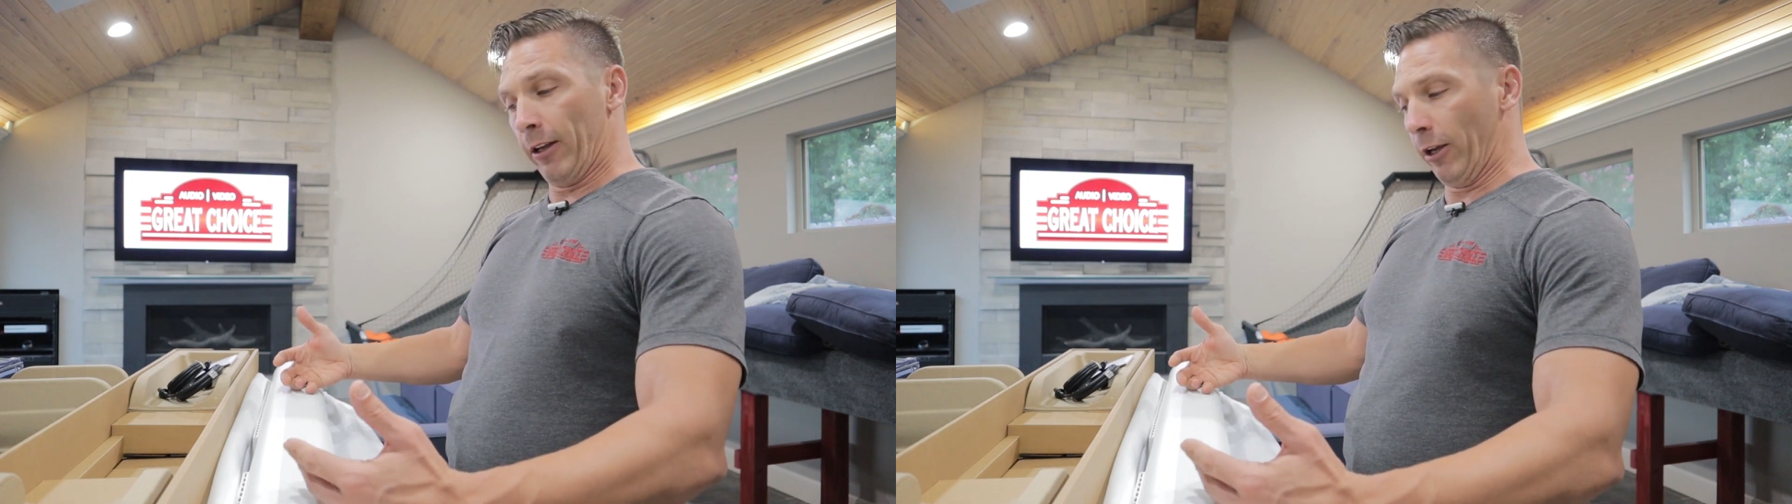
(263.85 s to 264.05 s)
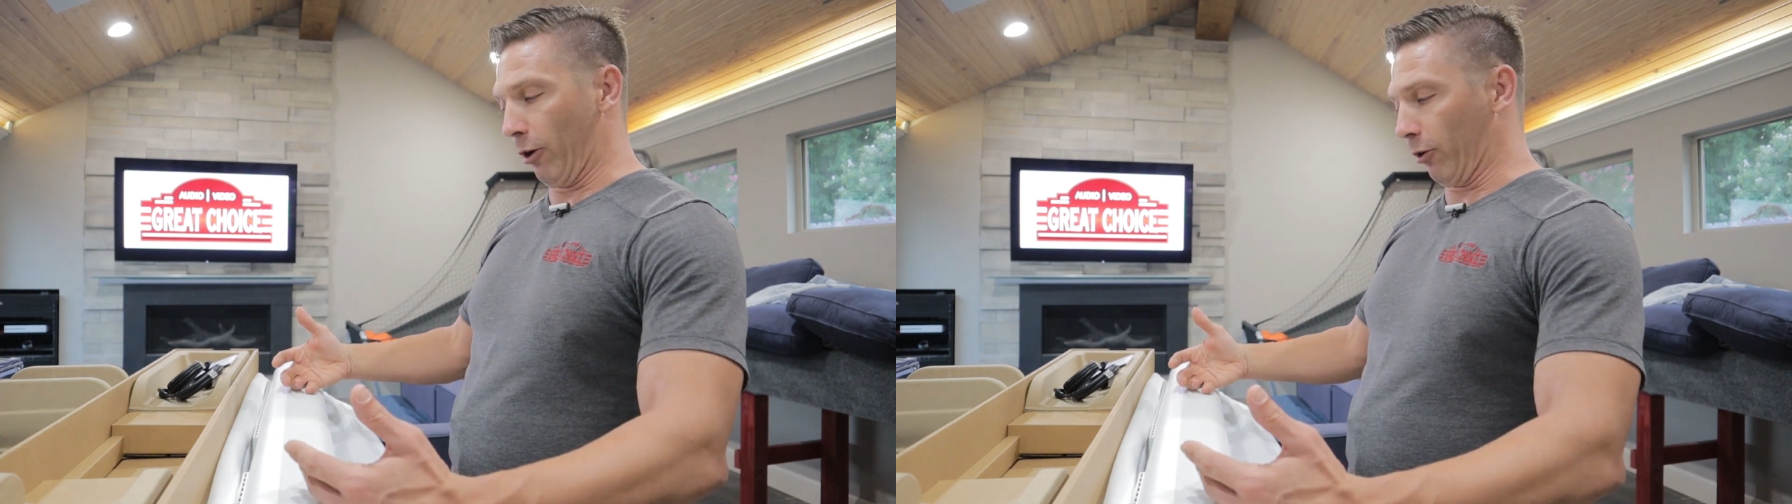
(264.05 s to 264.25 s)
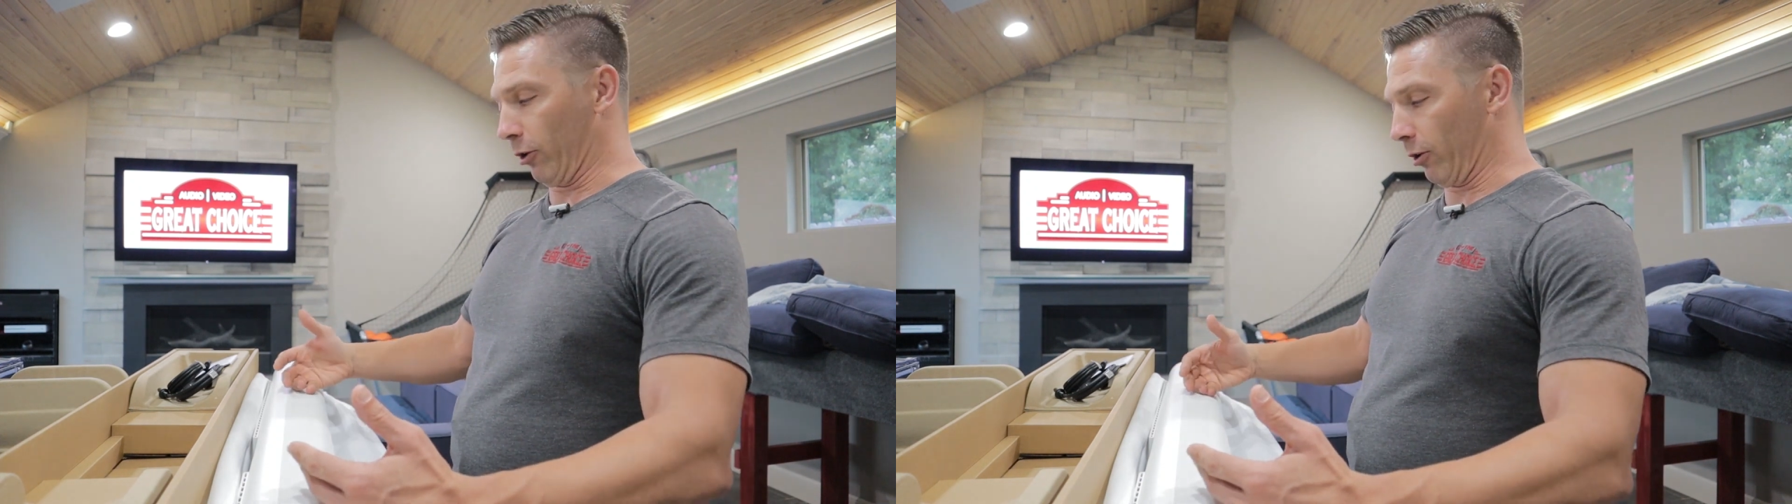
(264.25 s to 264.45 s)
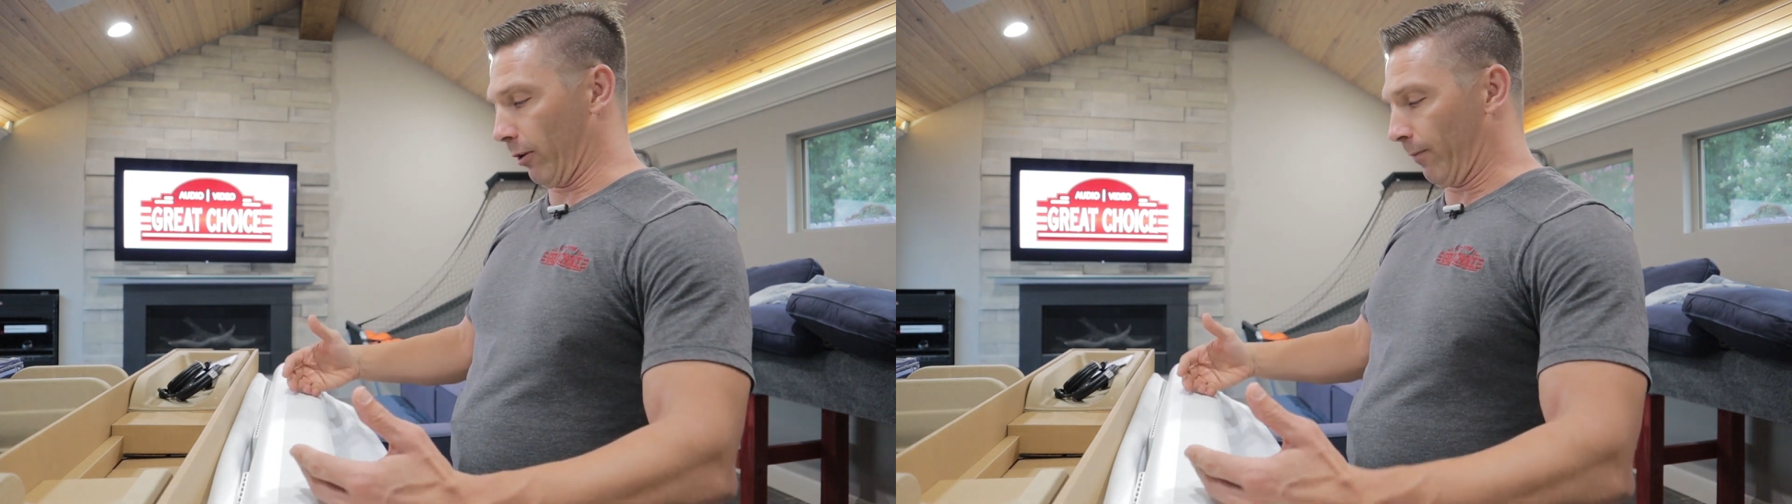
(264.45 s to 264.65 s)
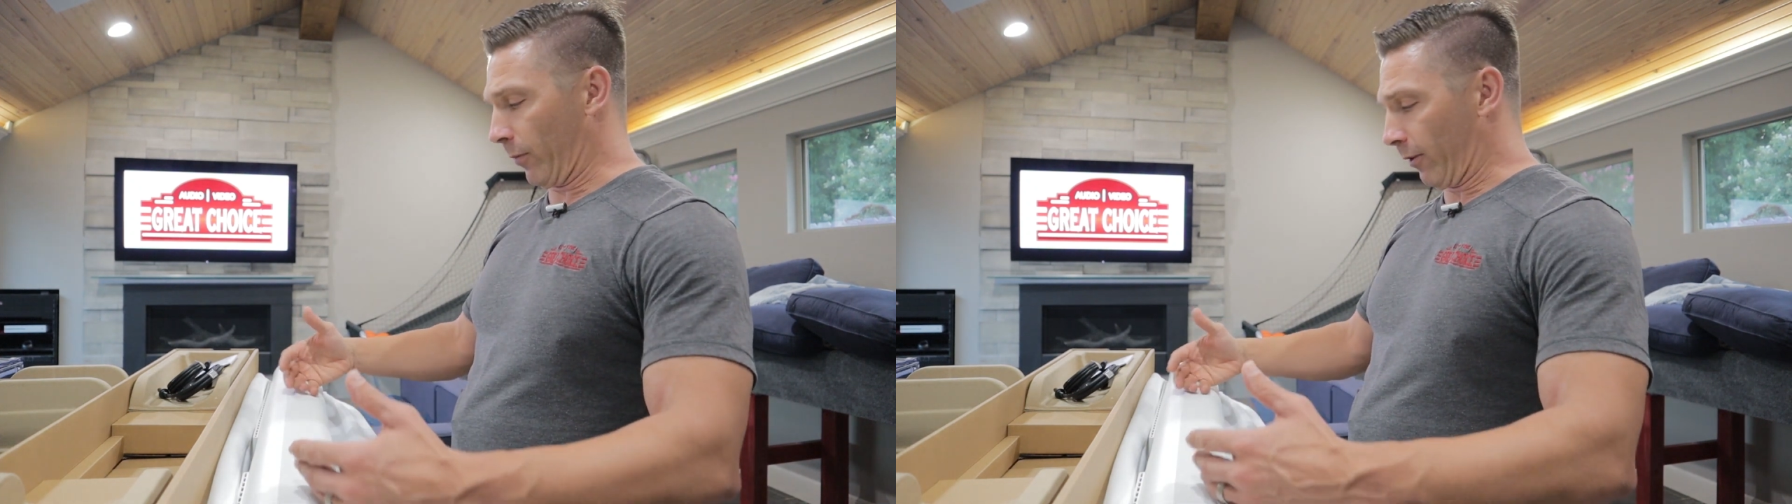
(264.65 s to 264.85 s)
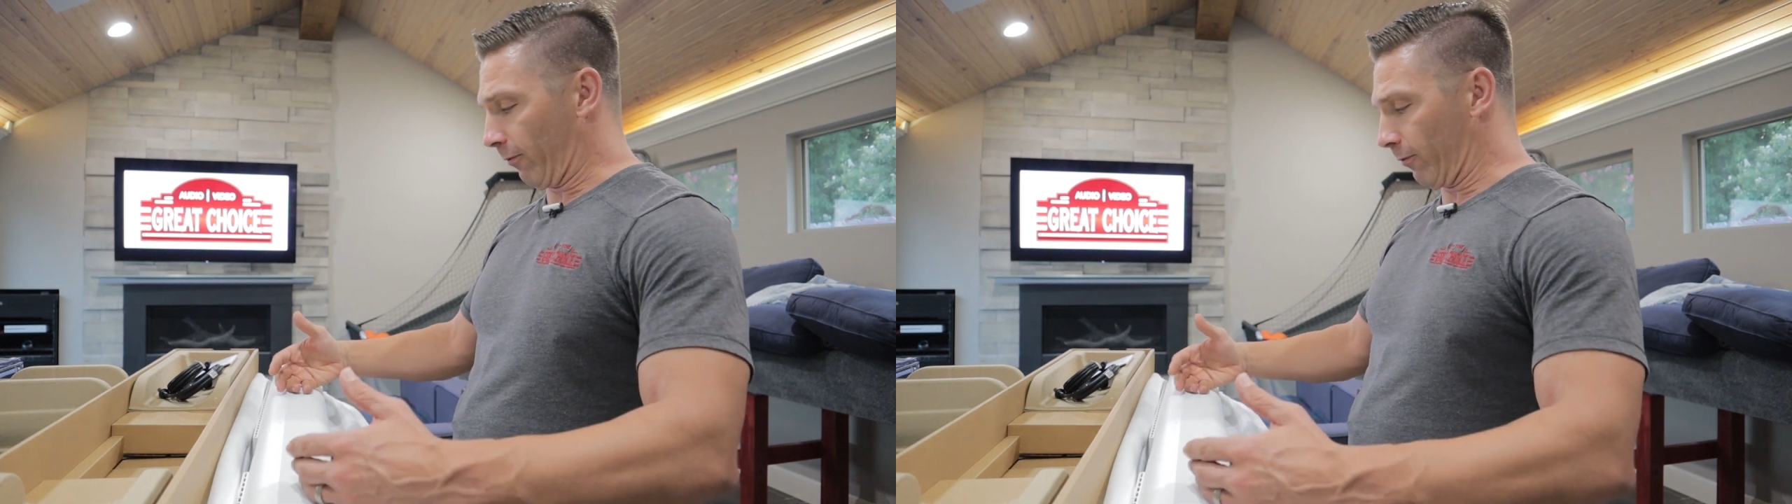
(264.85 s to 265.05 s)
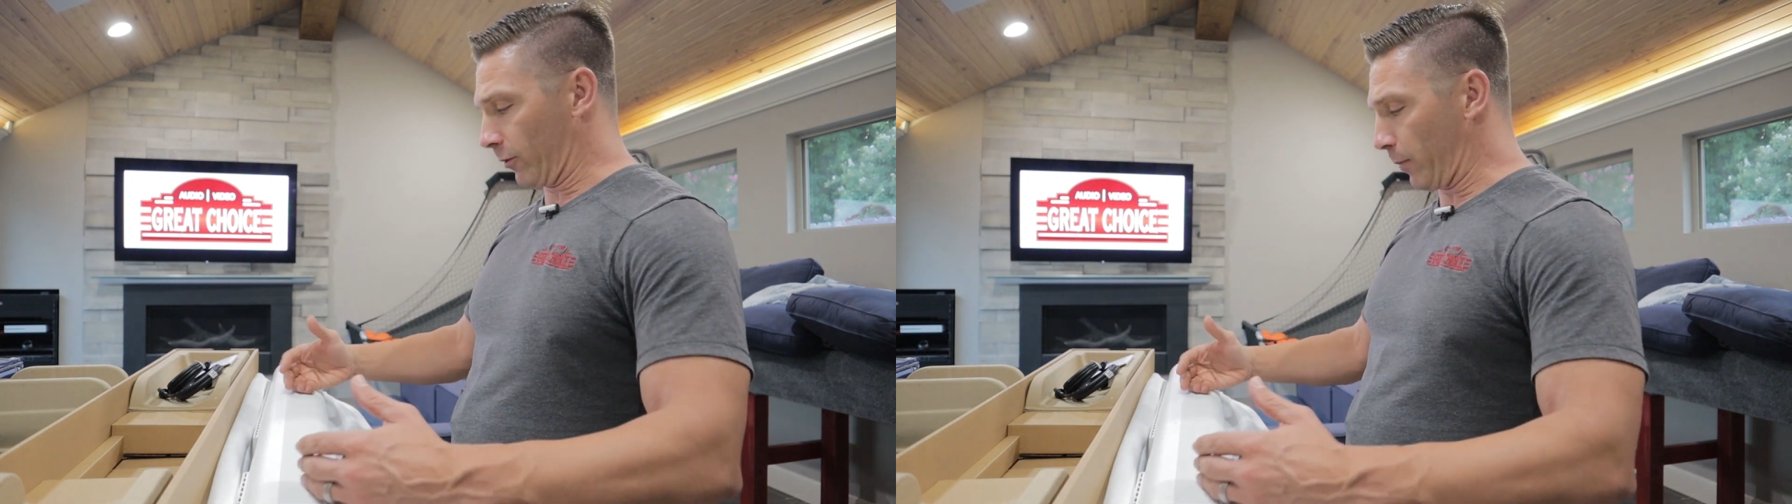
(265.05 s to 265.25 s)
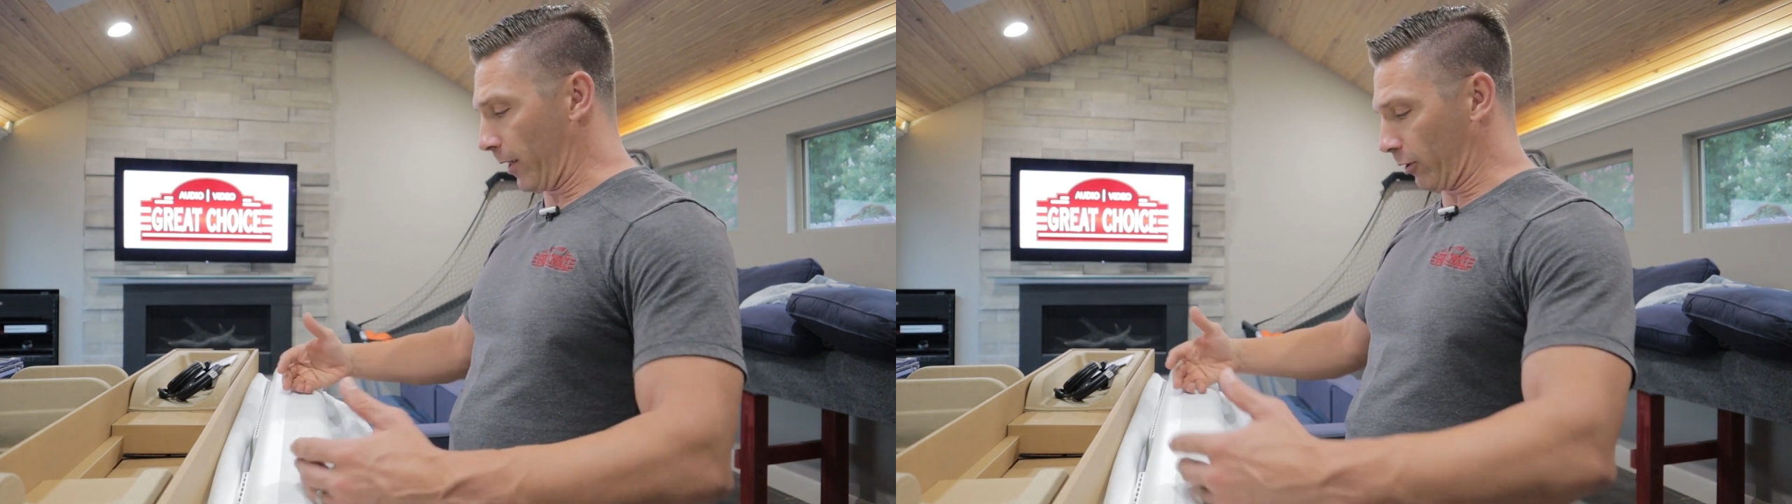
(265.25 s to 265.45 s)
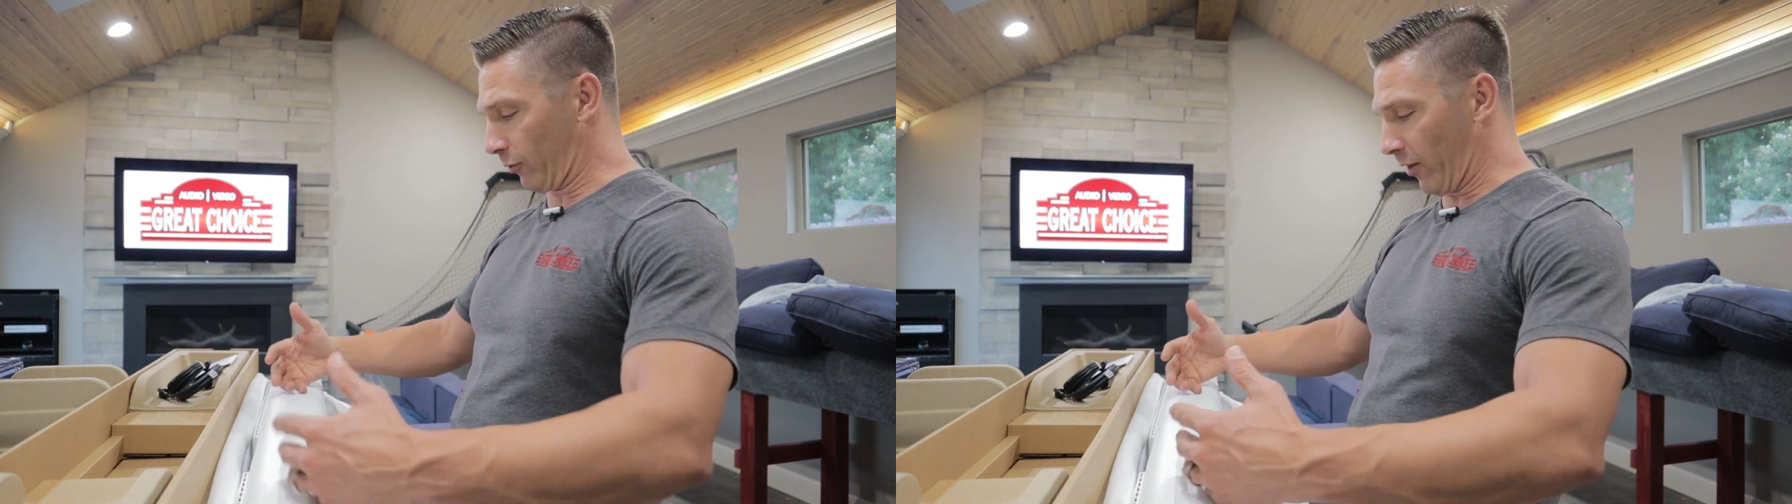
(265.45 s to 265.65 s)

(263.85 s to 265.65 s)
your speakers